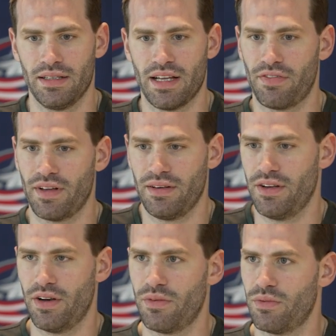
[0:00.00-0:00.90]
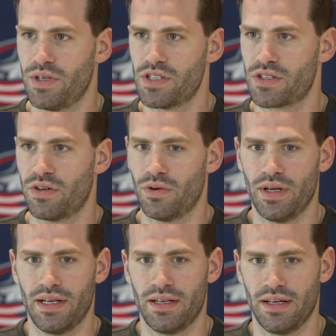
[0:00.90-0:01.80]
definitely, you know, we just
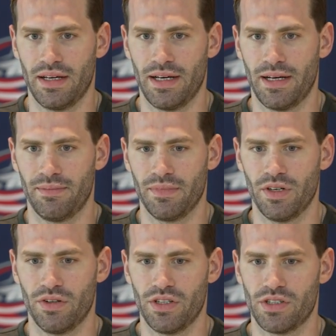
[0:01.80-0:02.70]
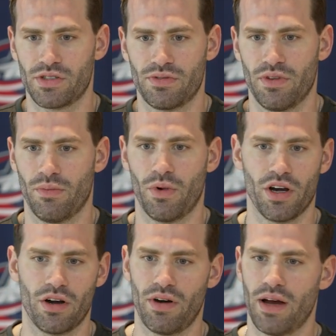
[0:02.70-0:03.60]
grew, and you know, just the
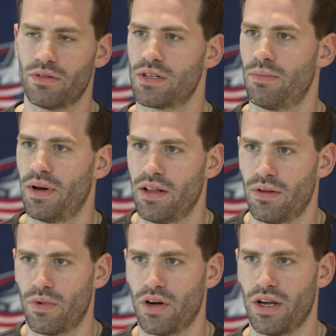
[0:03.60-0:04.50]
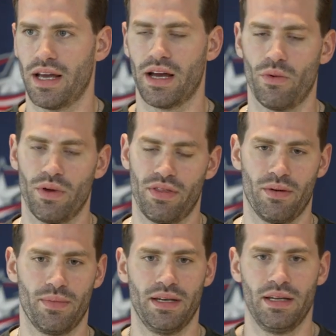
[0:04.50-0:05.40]
more you're around somebody, the more you hang out with
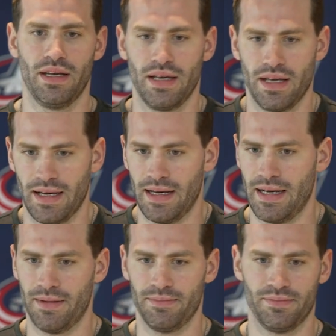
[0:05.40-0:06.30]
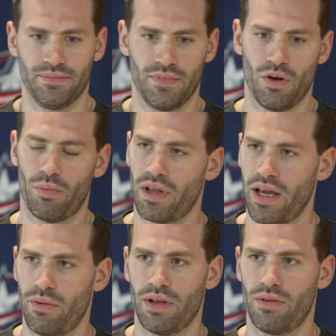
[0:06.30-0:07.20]
them, and you know,
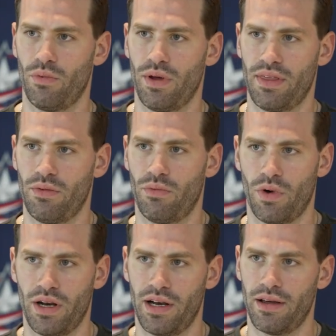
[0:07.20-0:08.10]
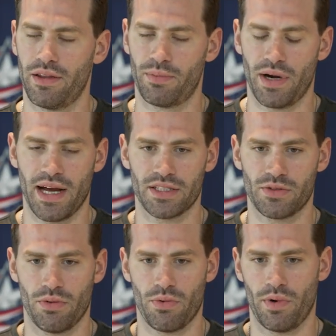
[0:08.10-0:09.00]
play with one another,
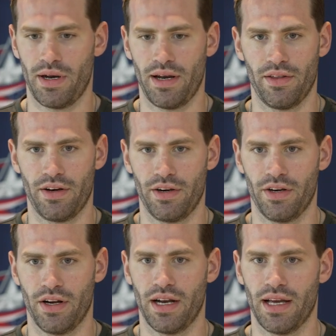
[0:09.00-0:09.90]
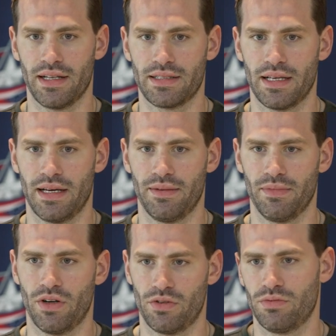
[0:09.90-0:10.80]
practice with one another. You're going to get,
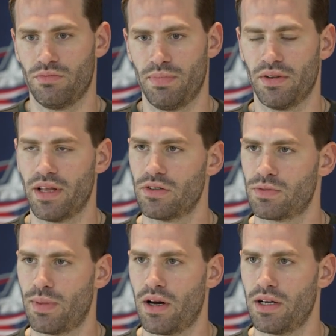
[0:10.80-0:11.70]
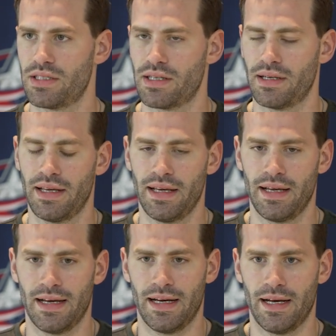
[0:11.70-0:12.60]
you know, build those bonds, and
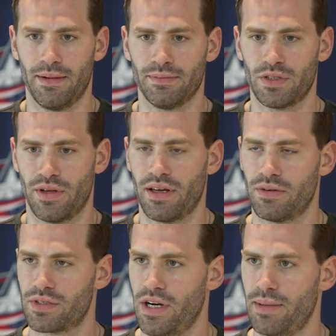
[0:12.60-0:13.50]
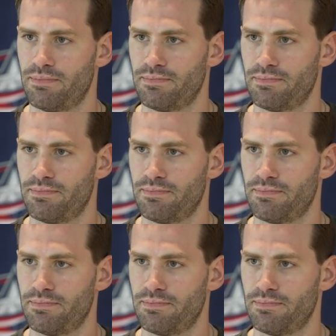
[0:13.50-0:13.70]
so I thought it was great.